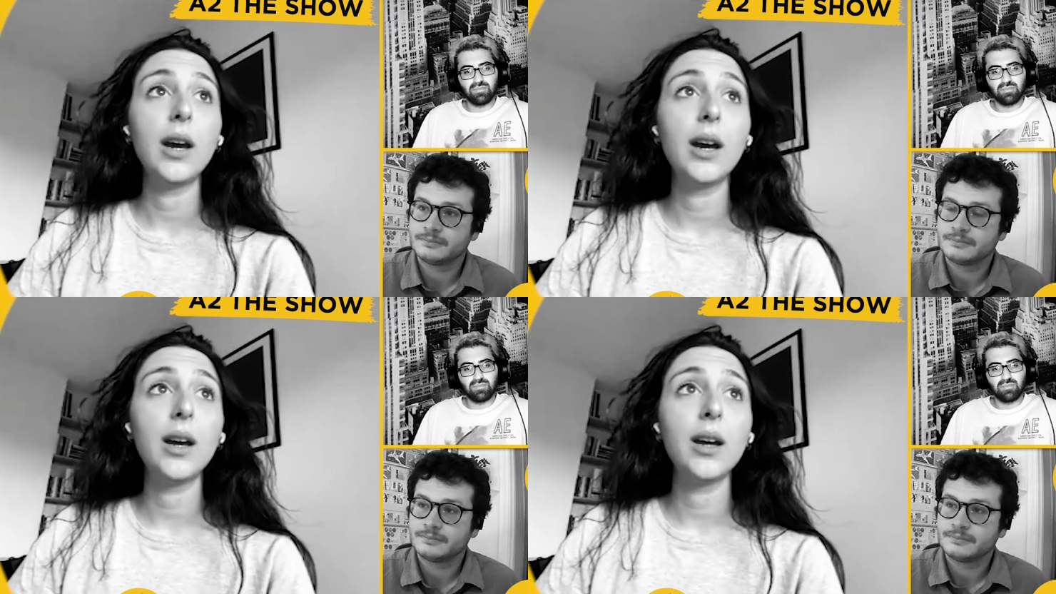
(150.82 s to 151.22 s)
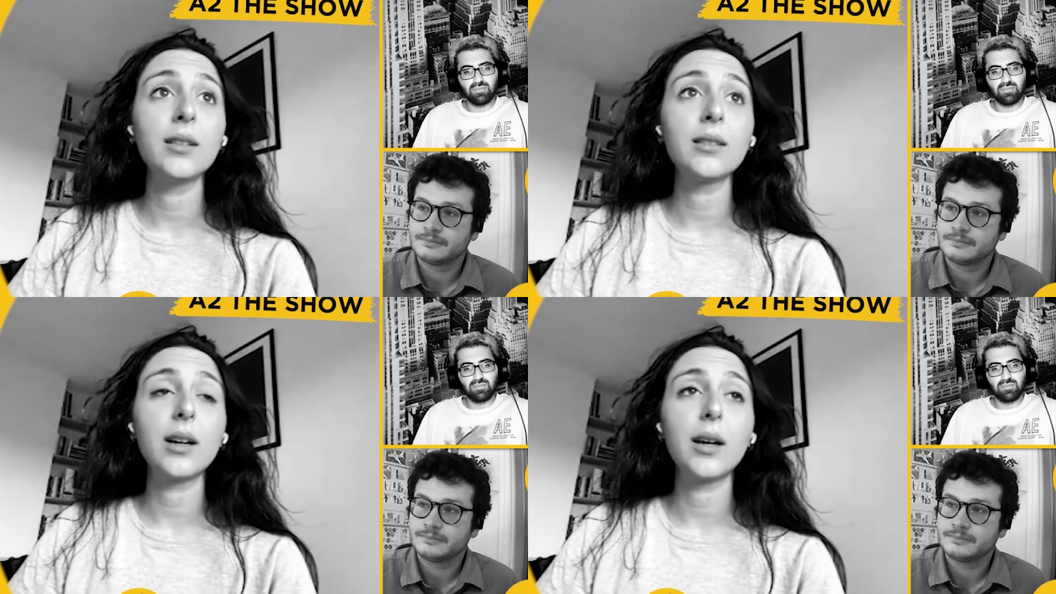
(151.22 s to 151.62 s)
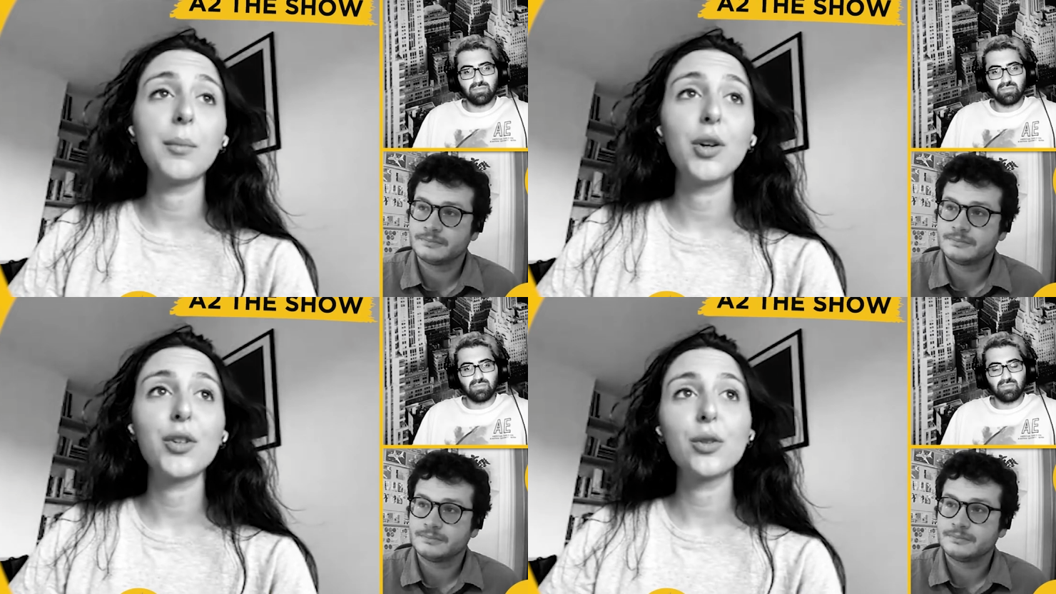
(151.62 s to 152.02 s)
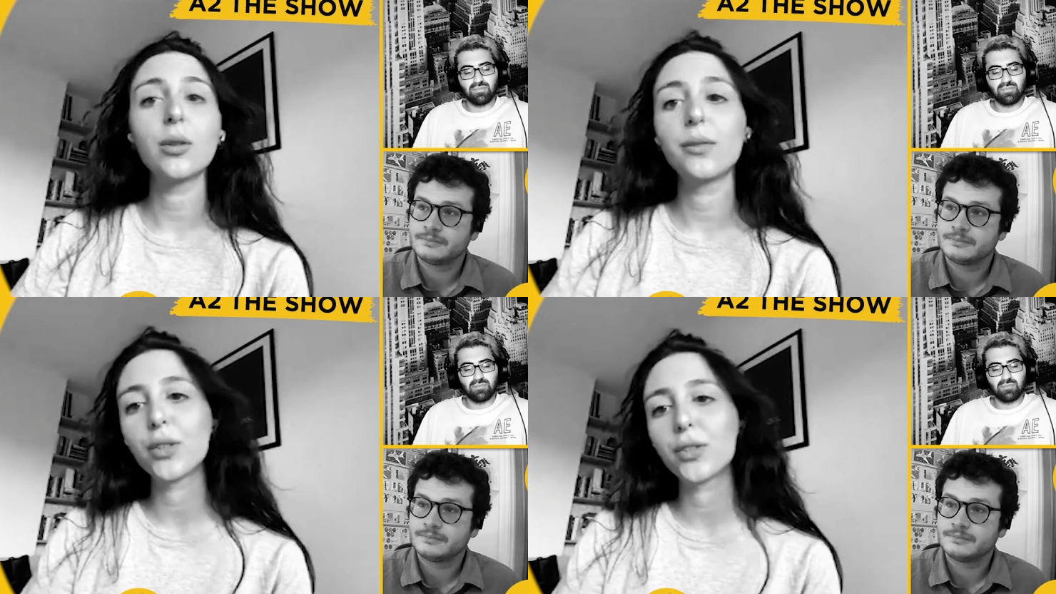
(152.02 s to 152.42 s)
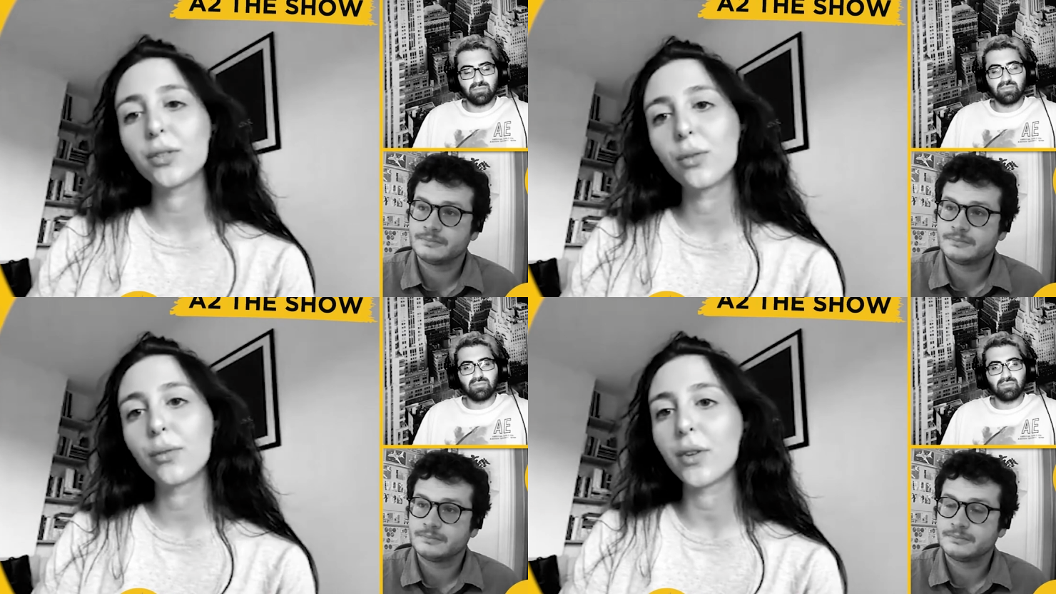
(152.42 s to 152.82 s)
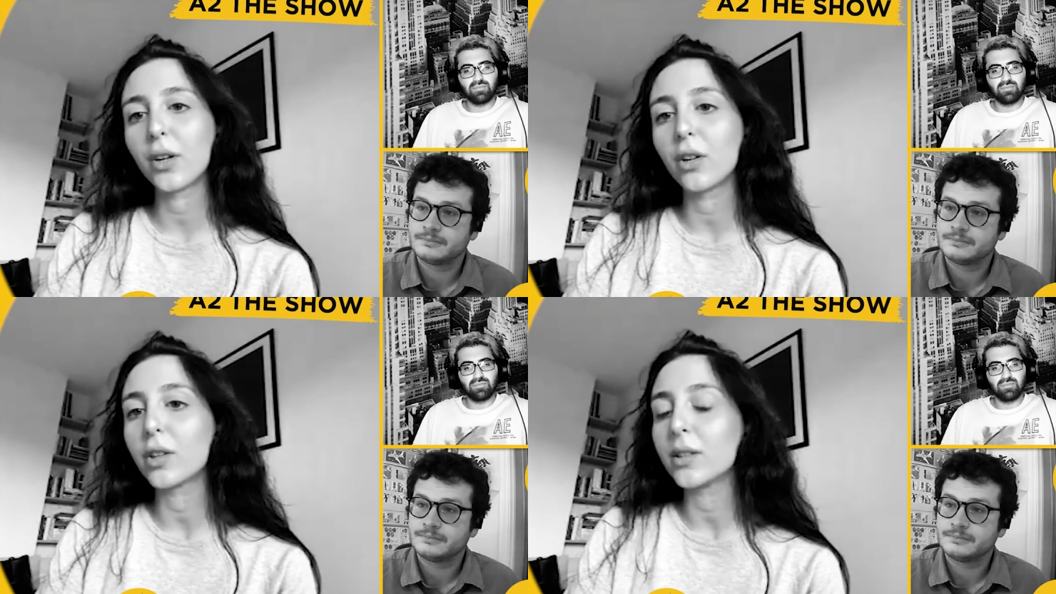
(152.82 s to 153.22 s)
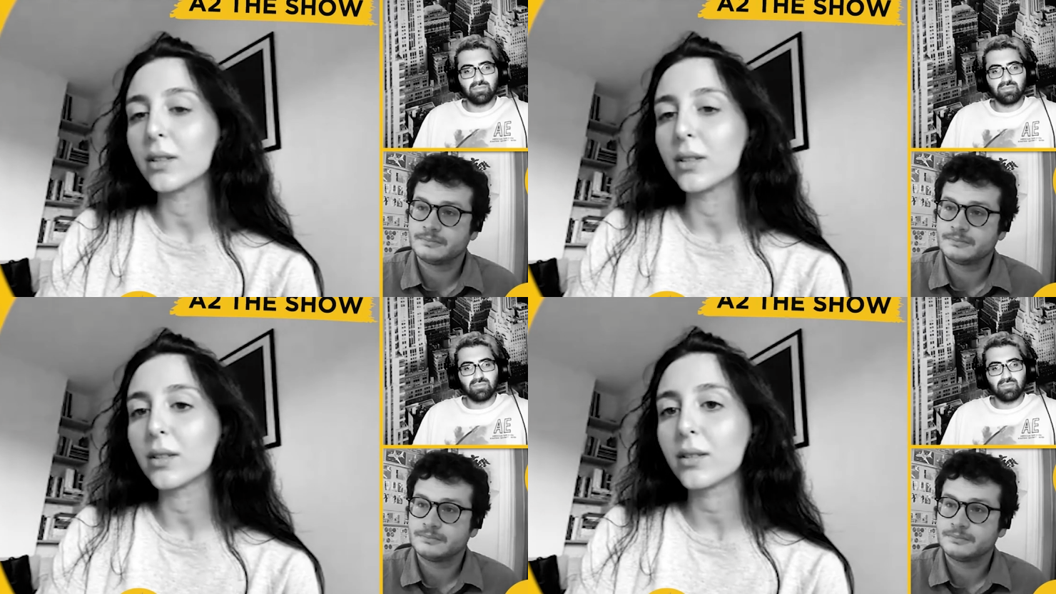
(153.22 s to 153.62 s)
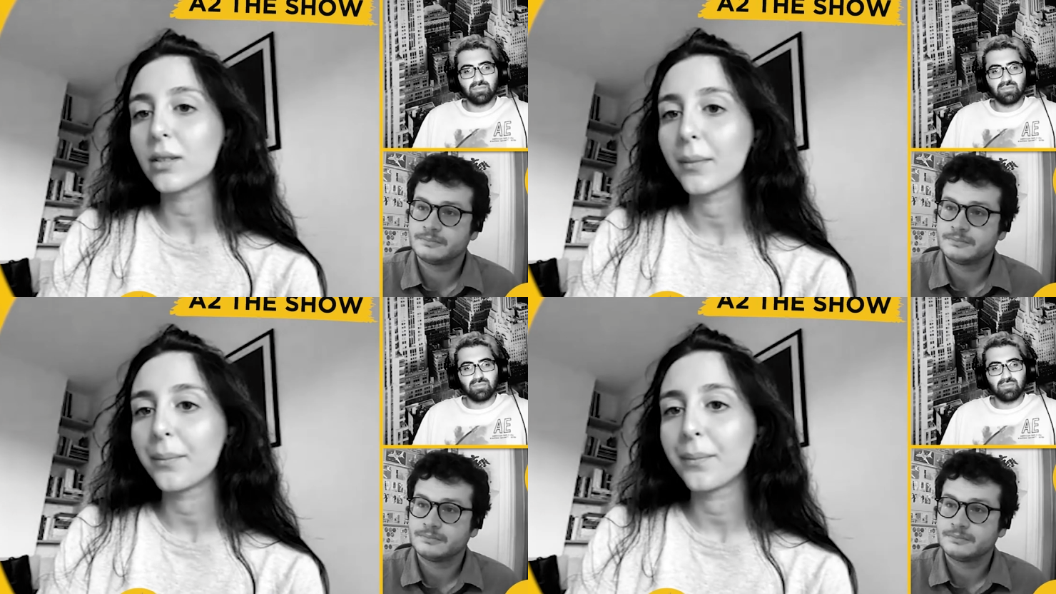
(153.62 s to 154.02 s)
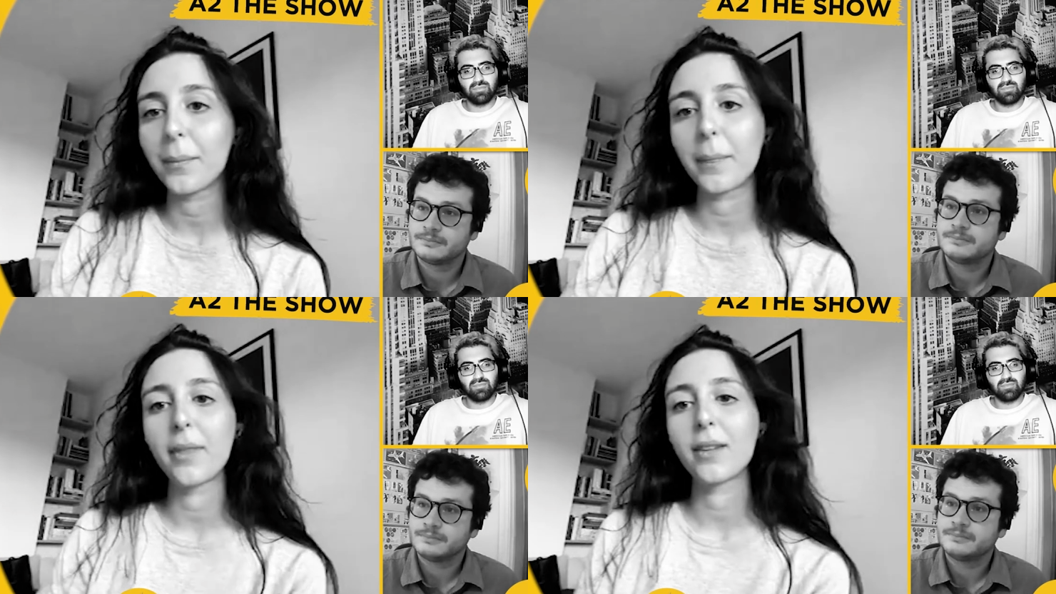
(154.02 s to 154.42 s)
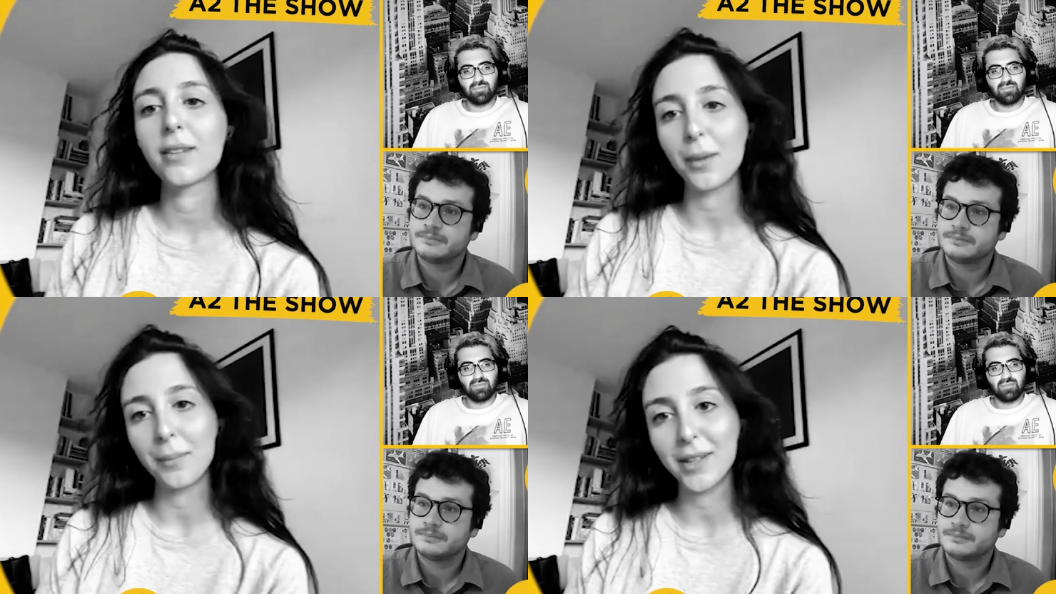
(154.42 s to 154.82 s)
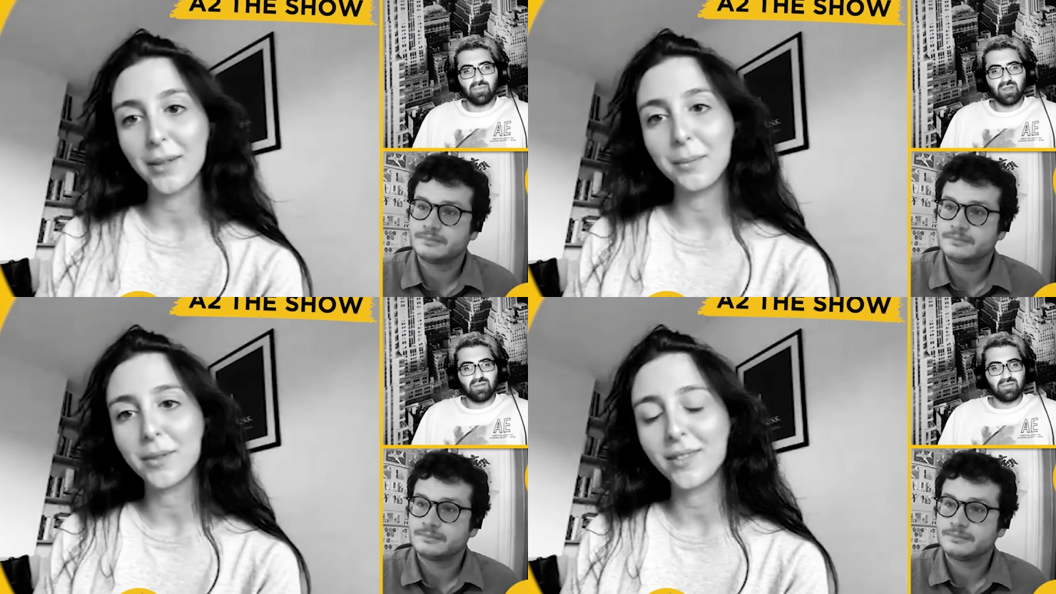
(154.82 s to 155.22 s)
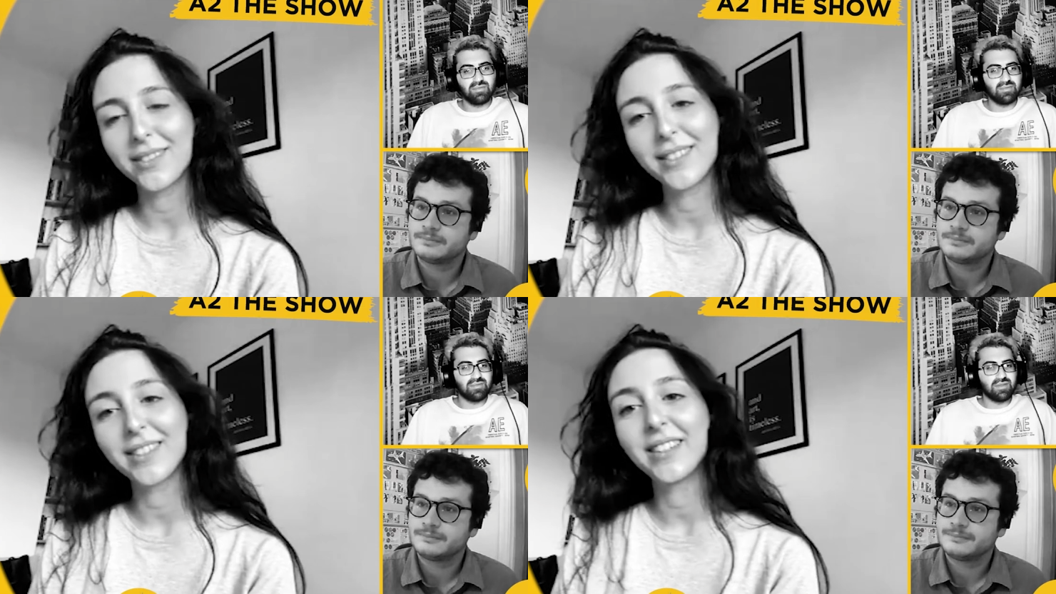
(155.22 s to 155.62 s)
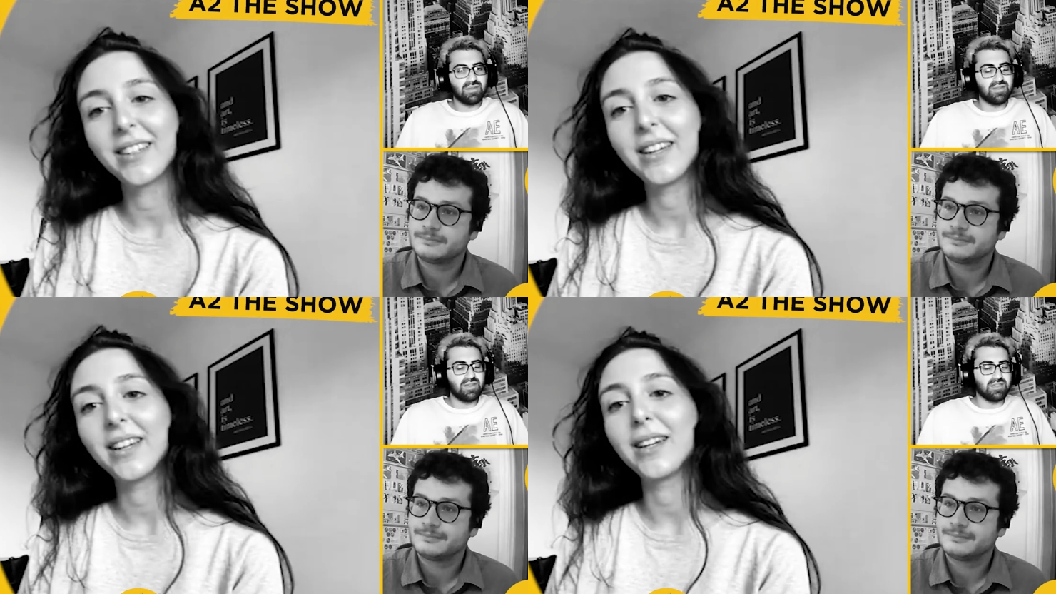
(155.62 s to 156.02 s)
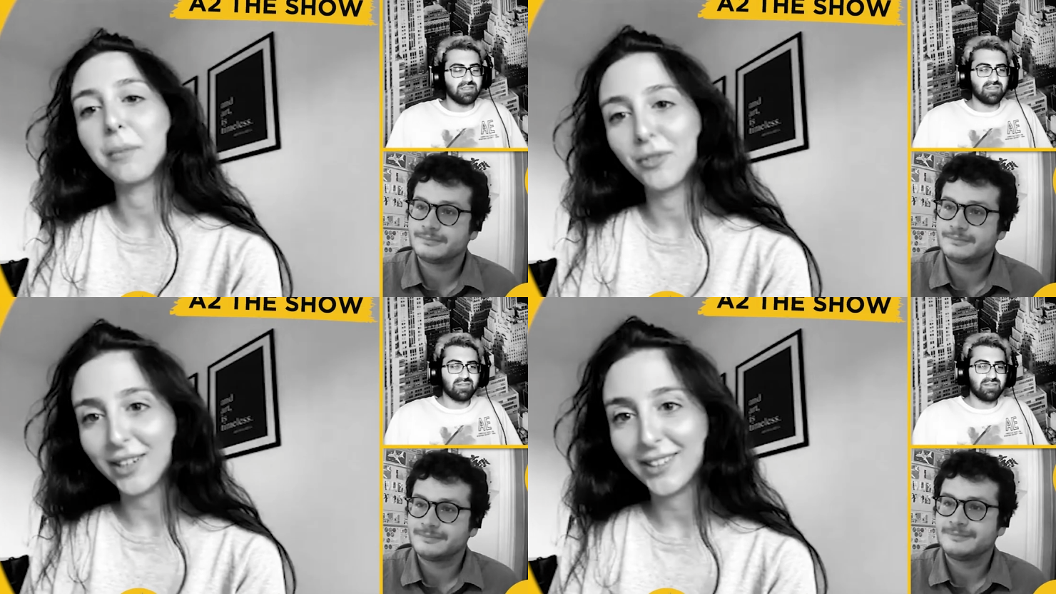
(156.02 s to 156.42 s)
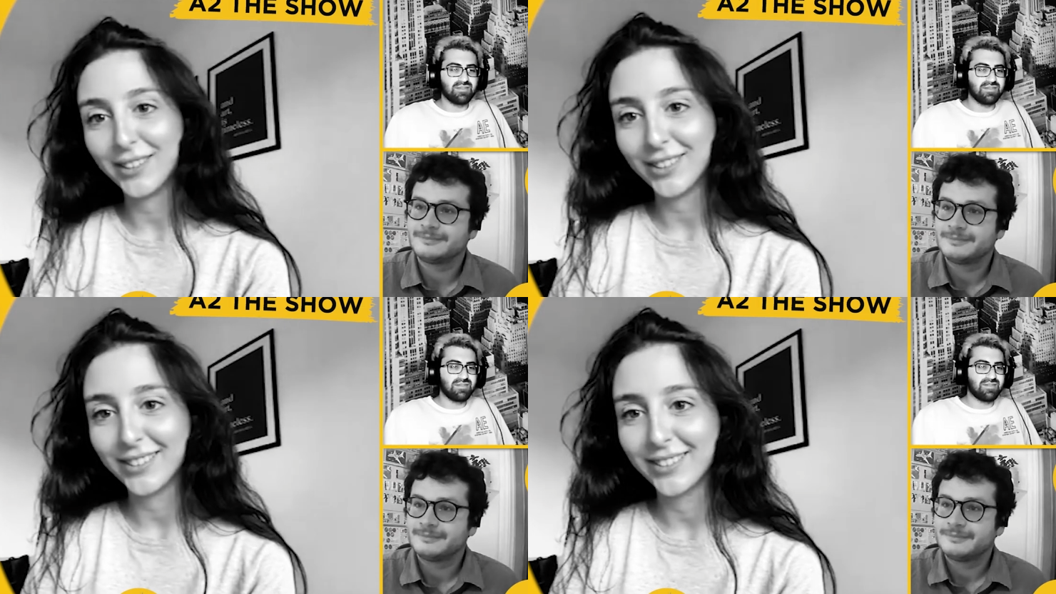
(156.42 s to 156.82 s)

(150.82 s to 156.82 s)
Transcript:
Speaker 1: And I'm also a voiceover artist sometimes. Nice. And I'm a writer.